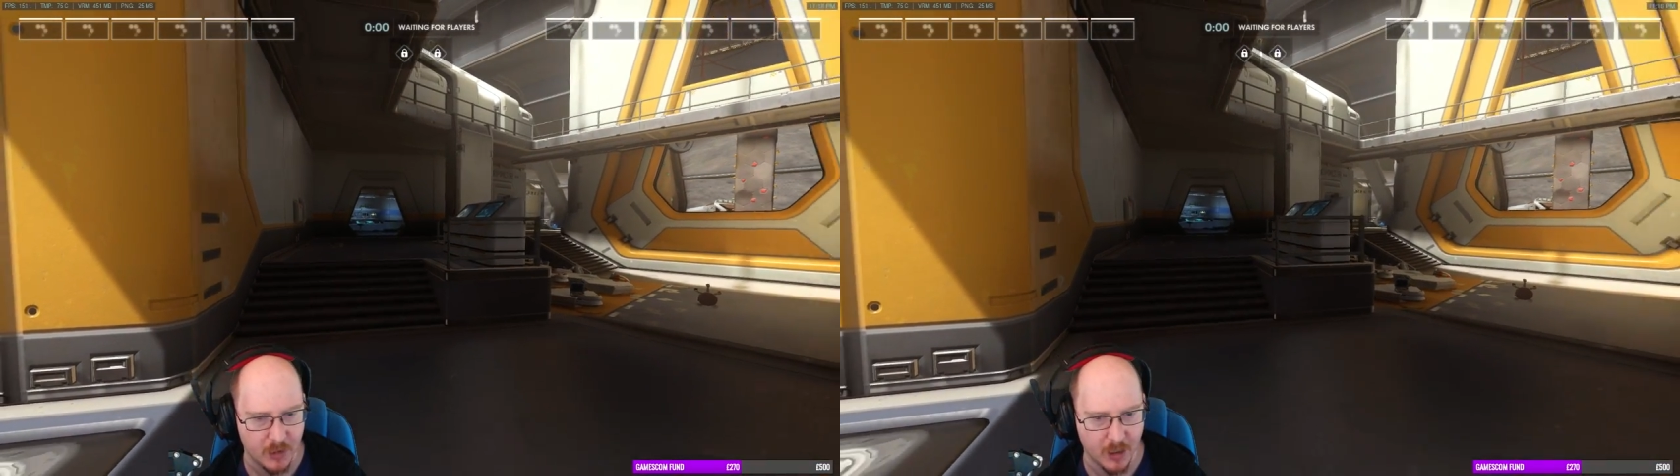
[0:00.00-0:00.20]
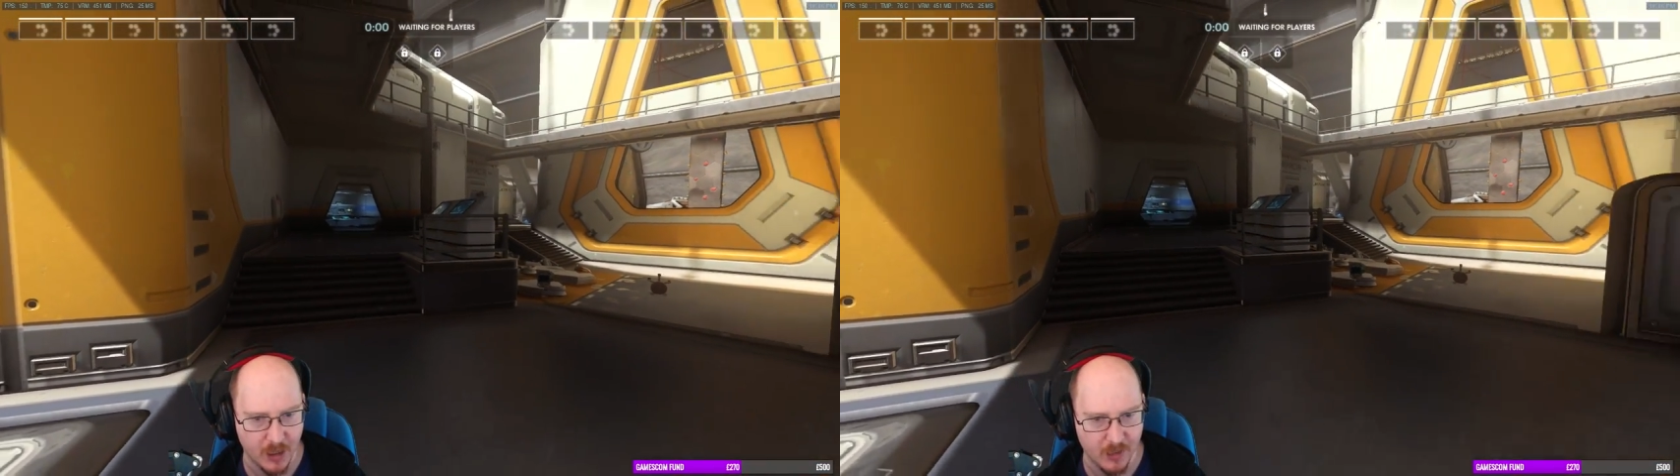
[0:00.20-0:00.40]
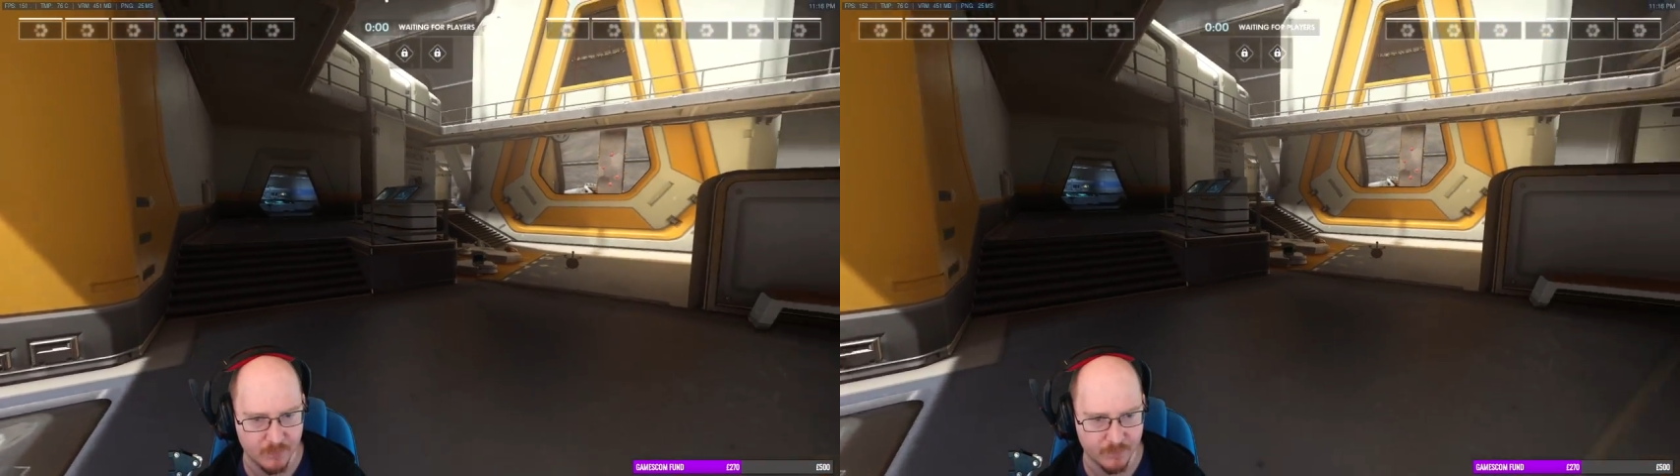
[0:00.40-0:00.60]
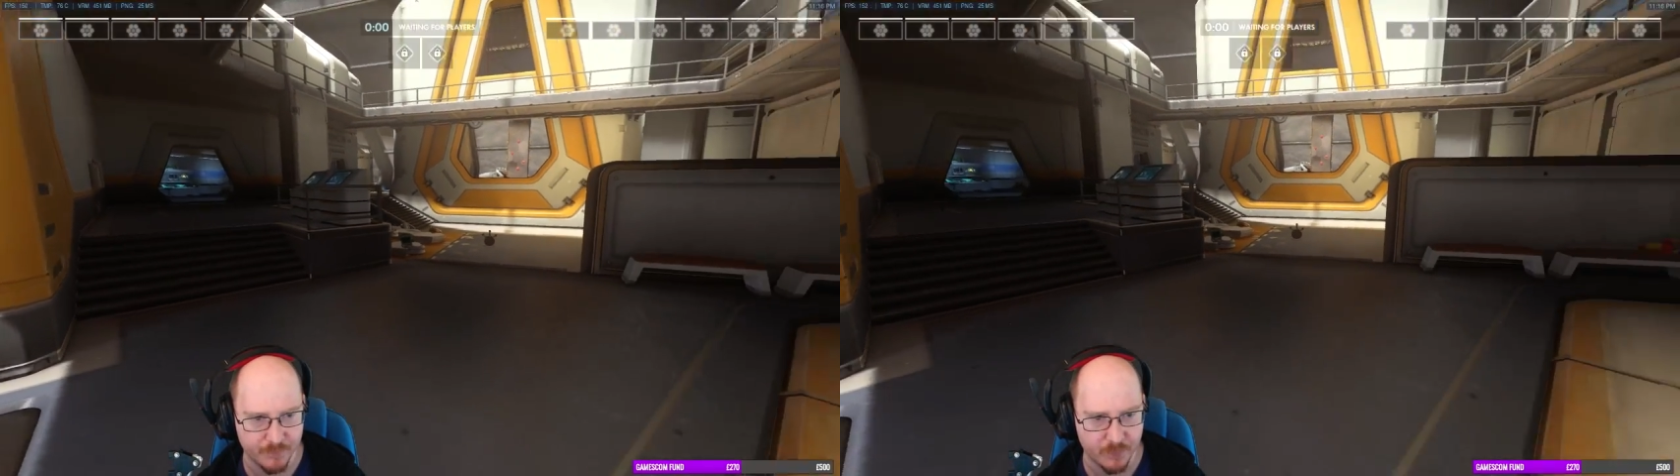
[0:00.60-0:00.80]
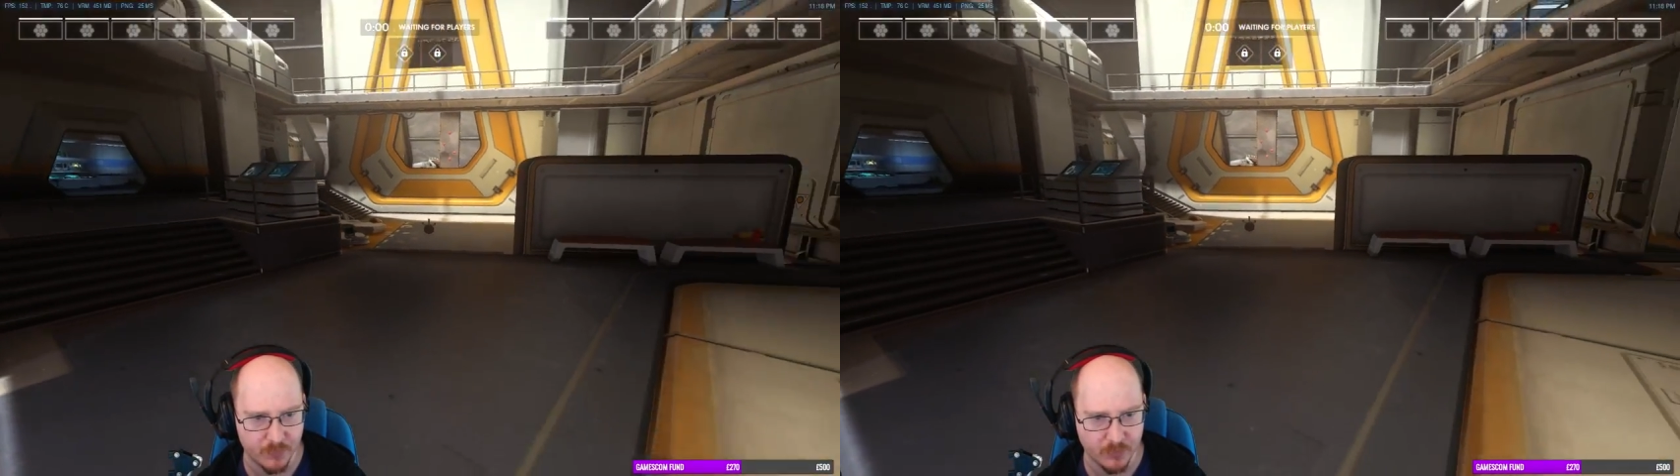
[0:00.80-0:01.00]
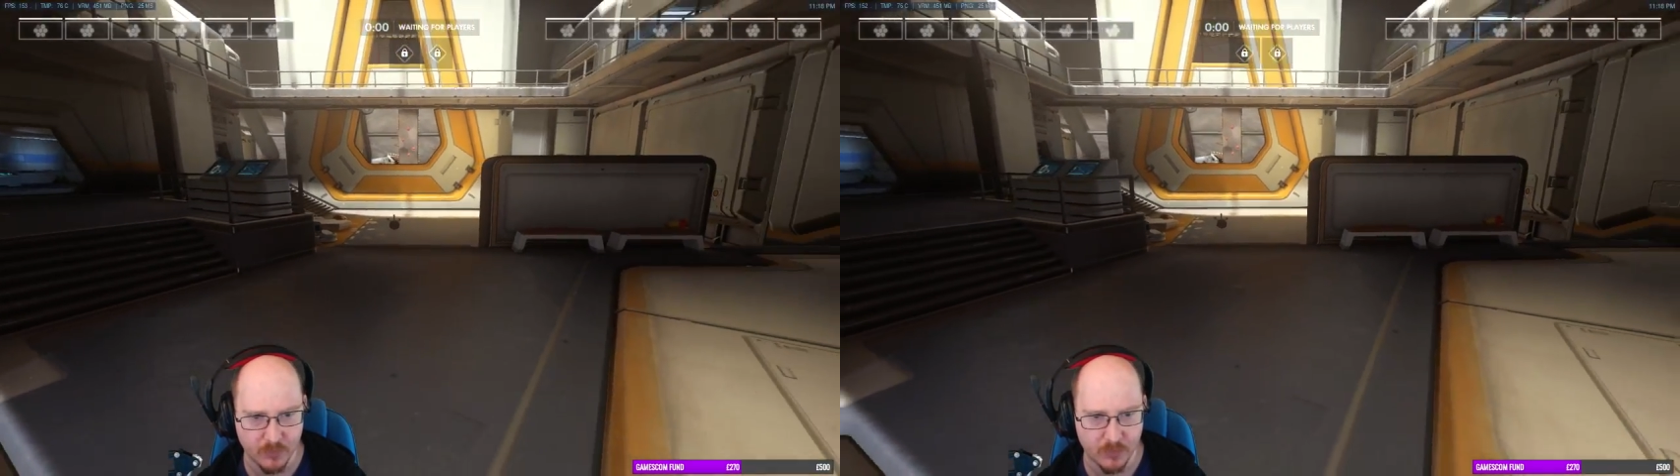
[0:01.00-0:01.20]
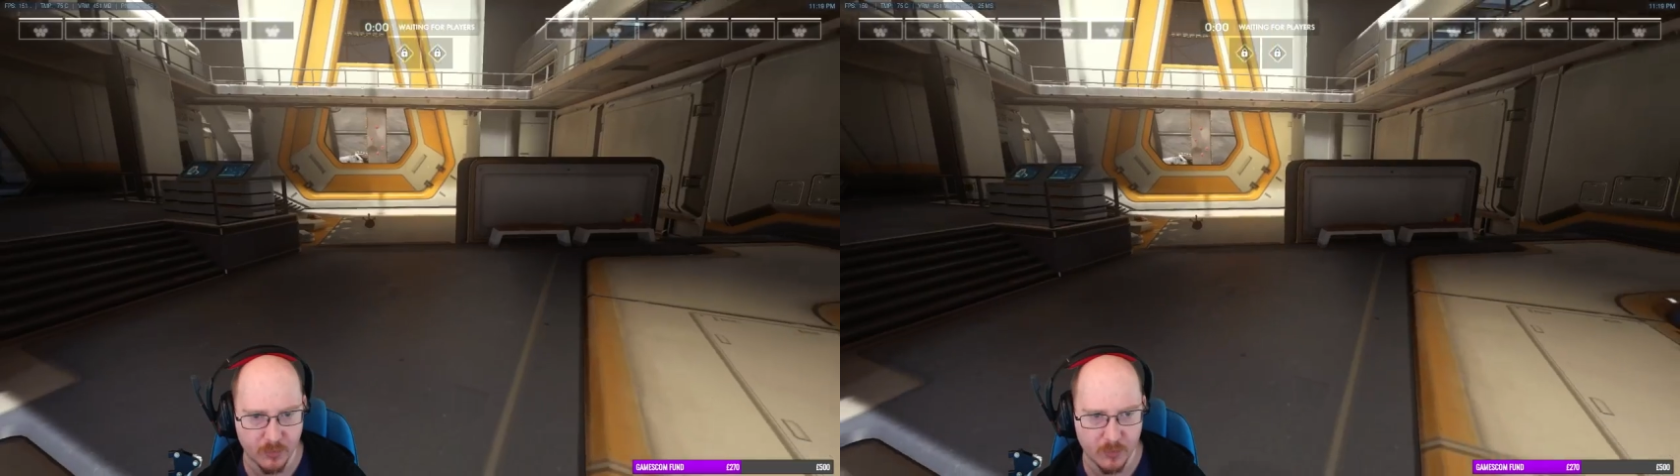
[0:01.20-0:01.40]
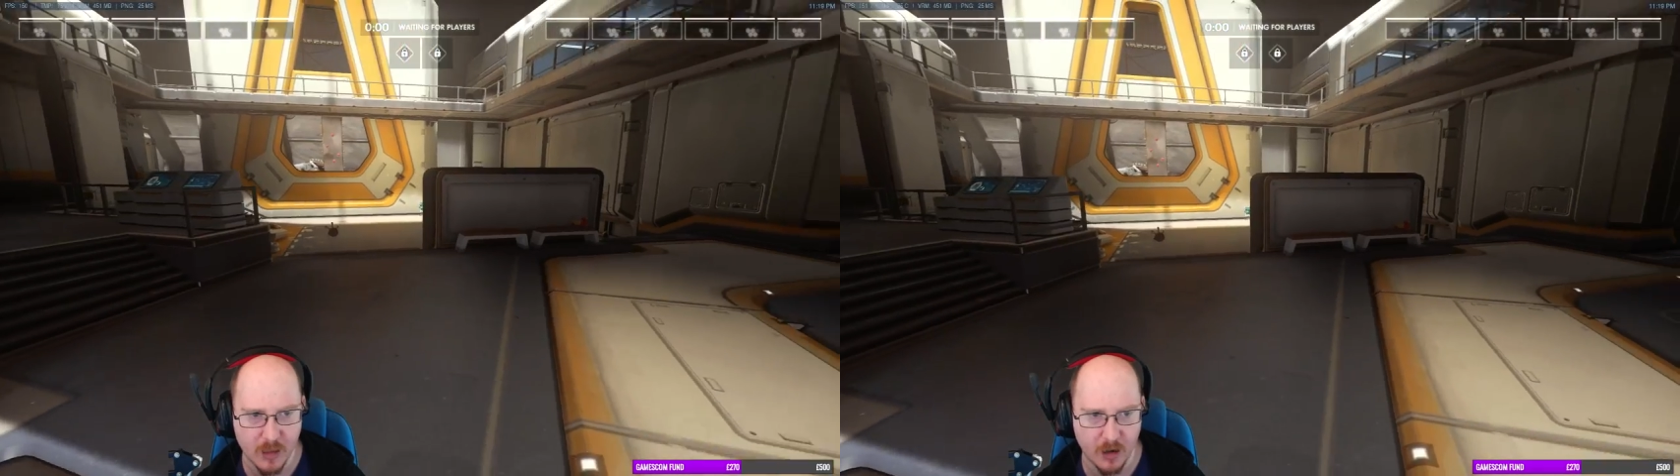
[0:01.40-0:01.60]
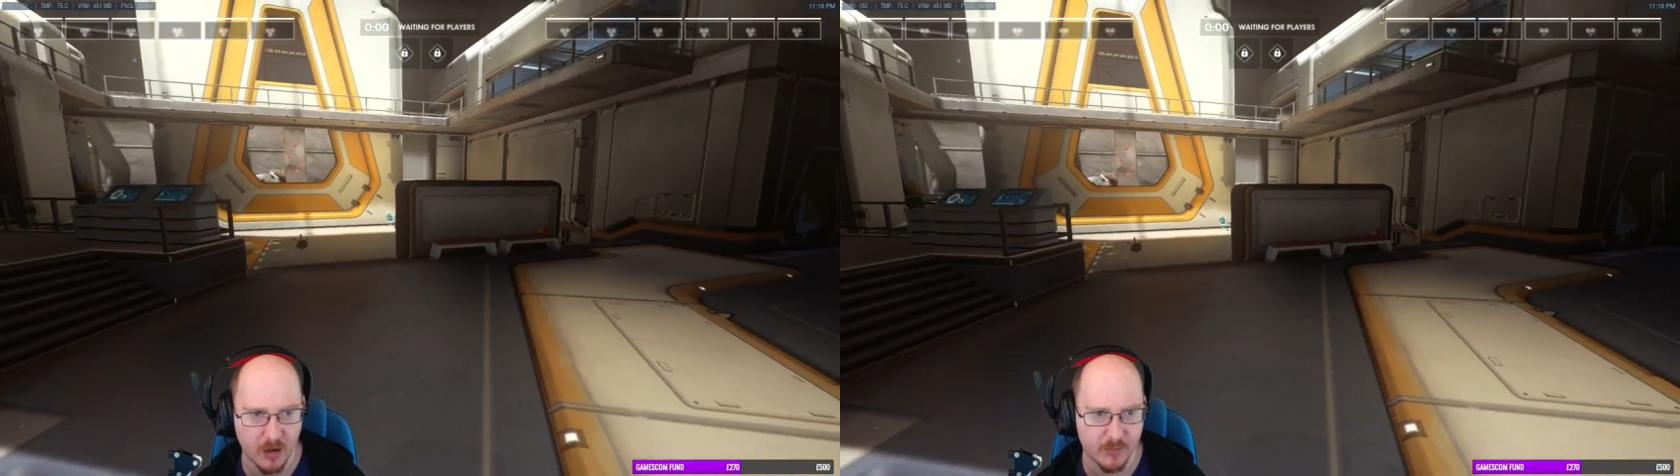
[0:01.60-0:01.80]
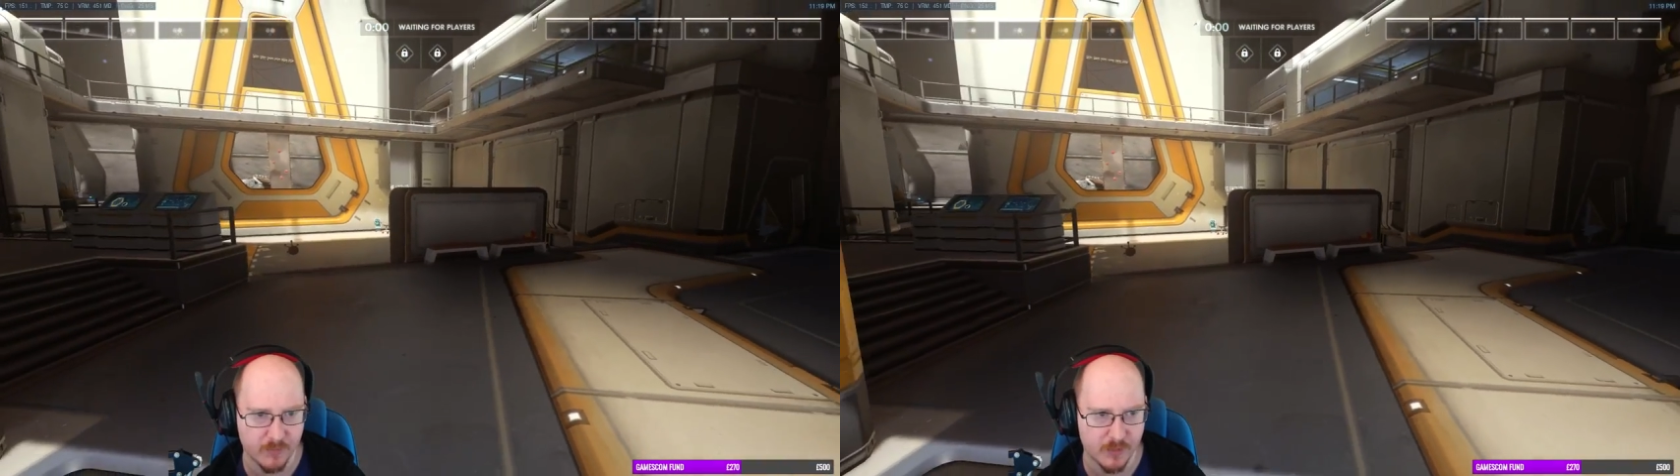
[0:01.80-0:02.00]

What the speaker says: Either